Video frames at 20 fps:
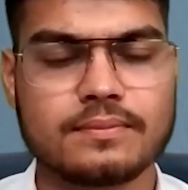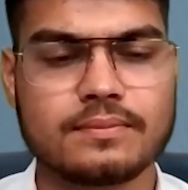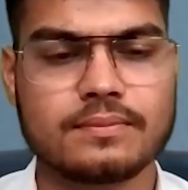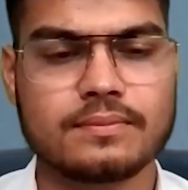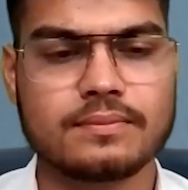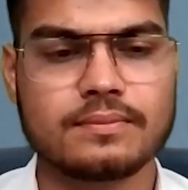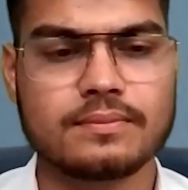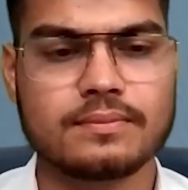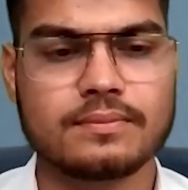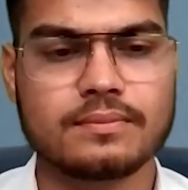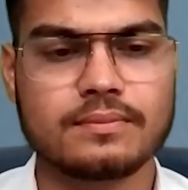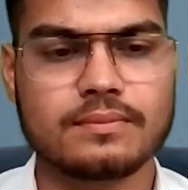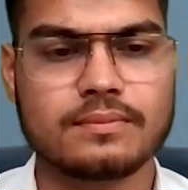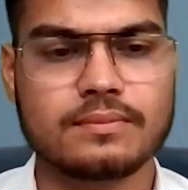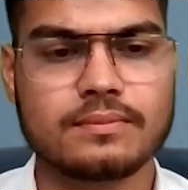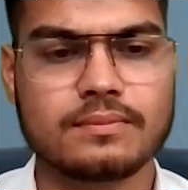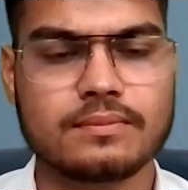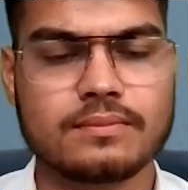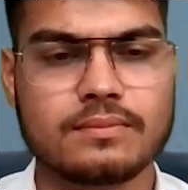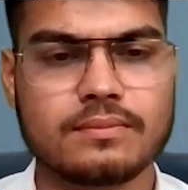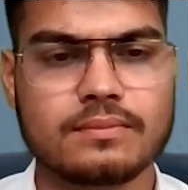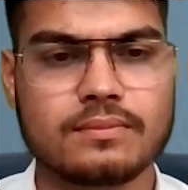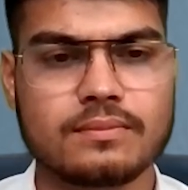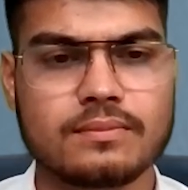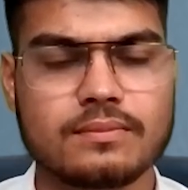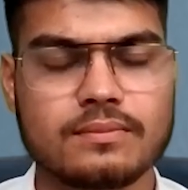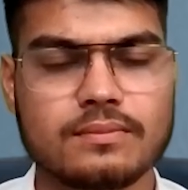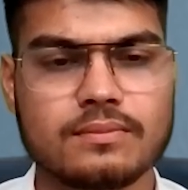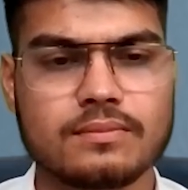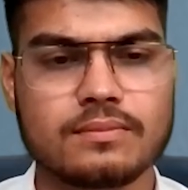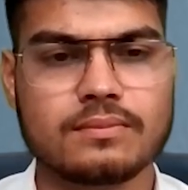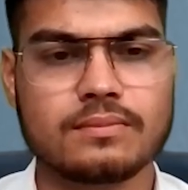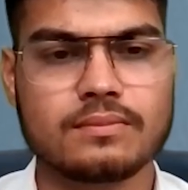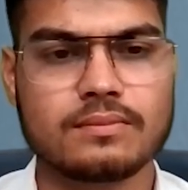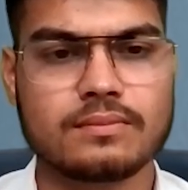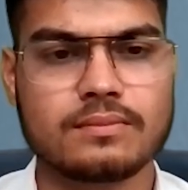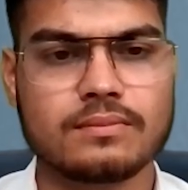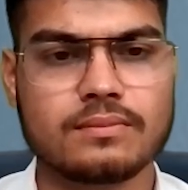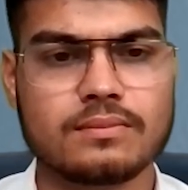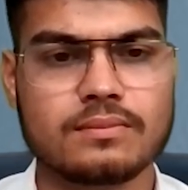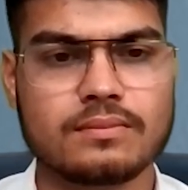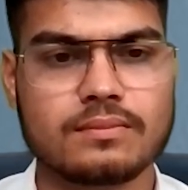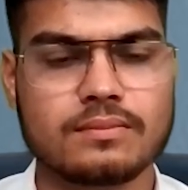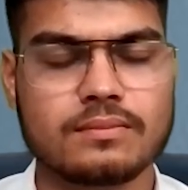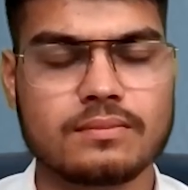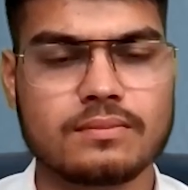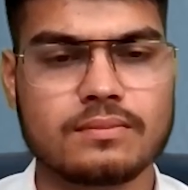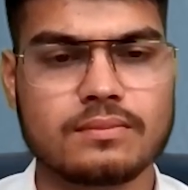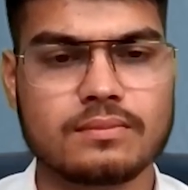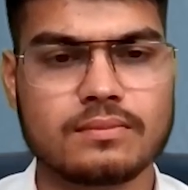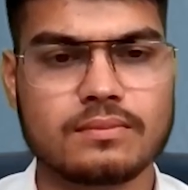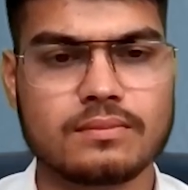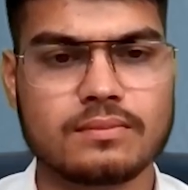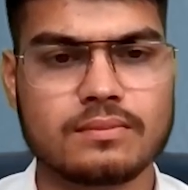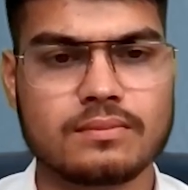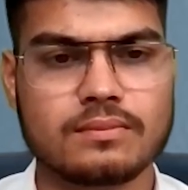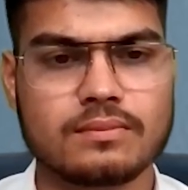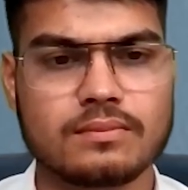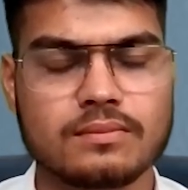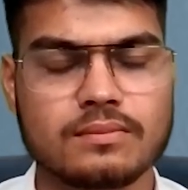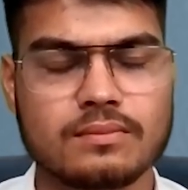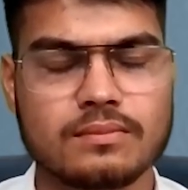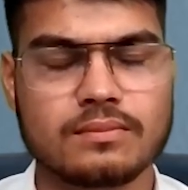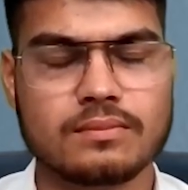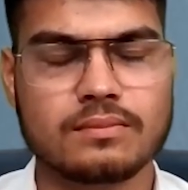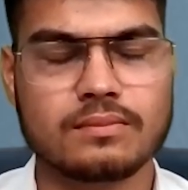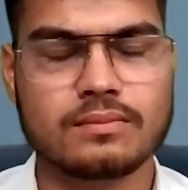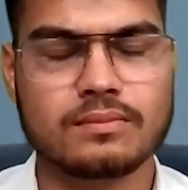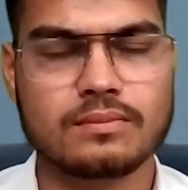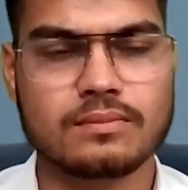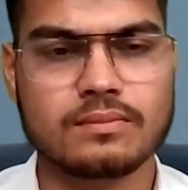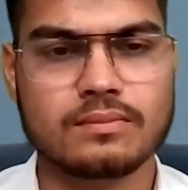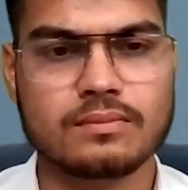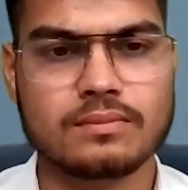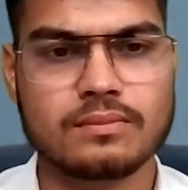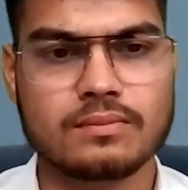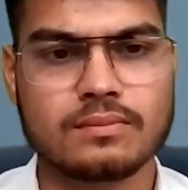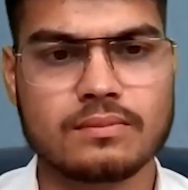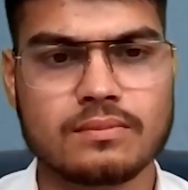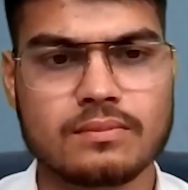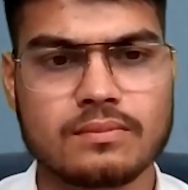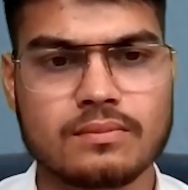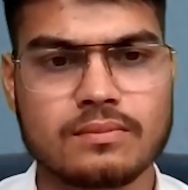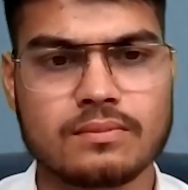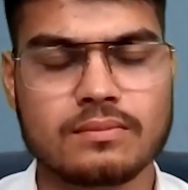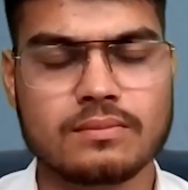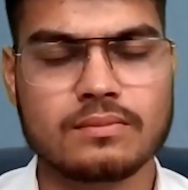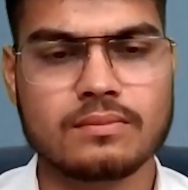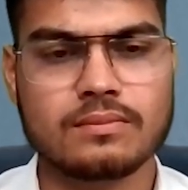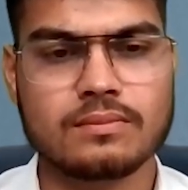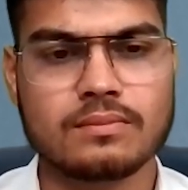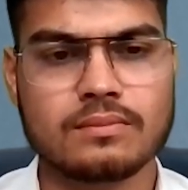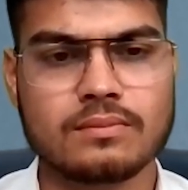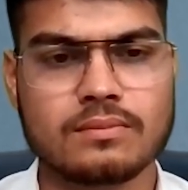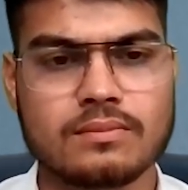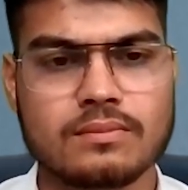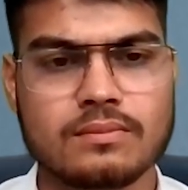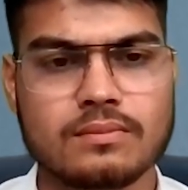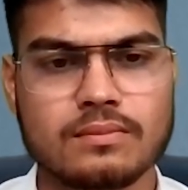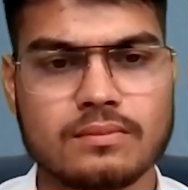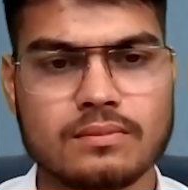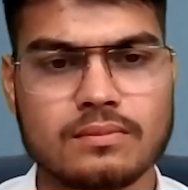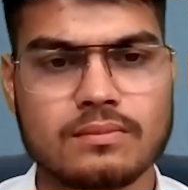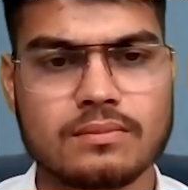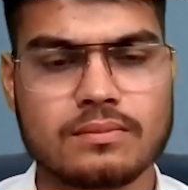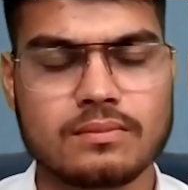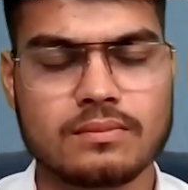No words are spoken by the person on screen.